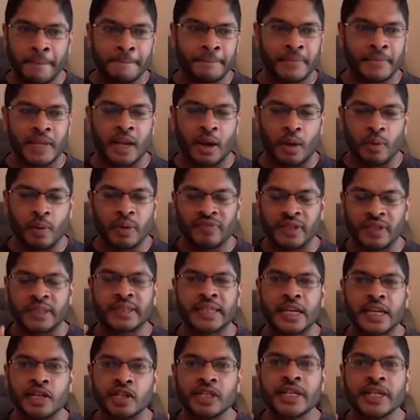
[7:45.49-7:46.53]
you know, we've
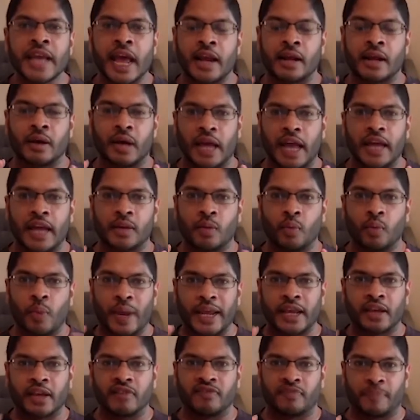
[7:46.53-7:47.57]
essentially had a
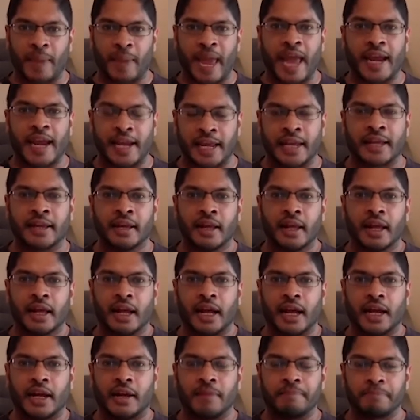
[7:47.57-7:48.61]
week of panic
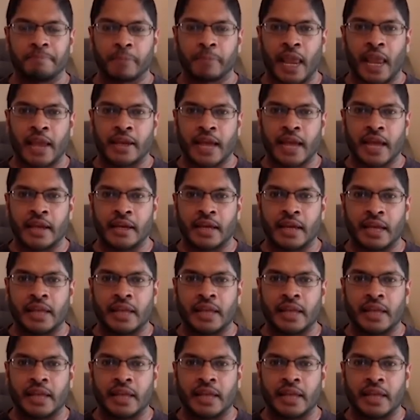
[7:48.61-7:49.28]
and